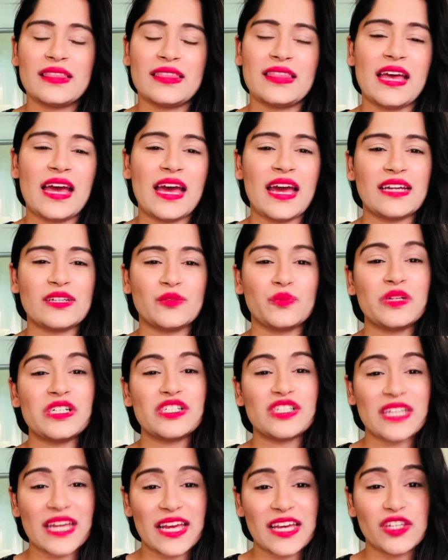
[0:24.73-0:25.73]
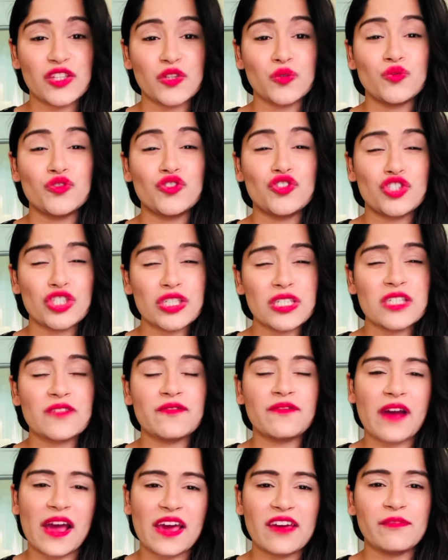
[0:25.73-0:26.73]
that will take you just
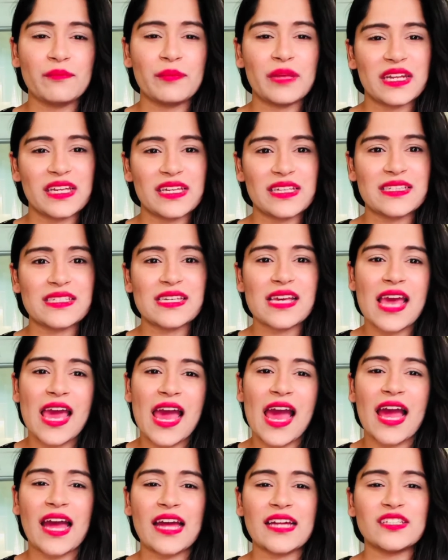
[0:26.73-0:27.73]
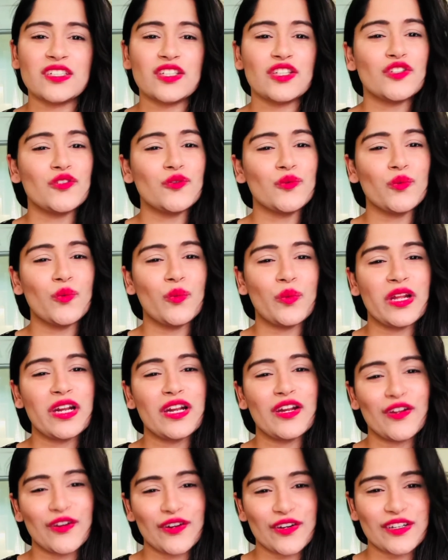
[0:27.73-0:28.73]
5 minutes and you will
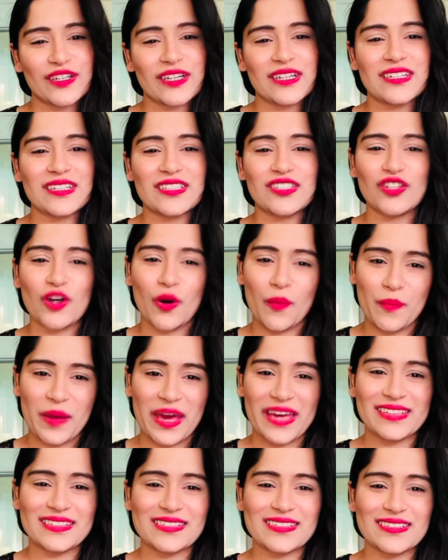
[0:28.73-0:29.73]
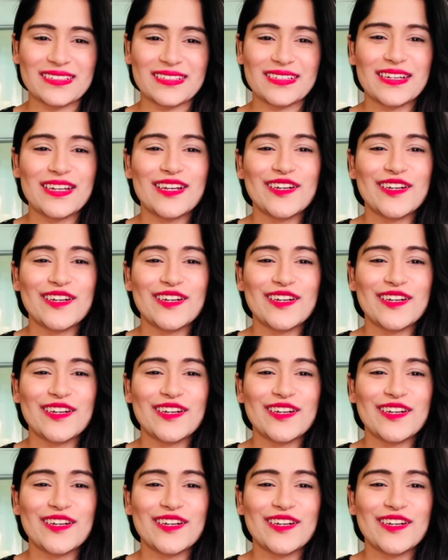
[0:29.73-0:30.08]
look your best.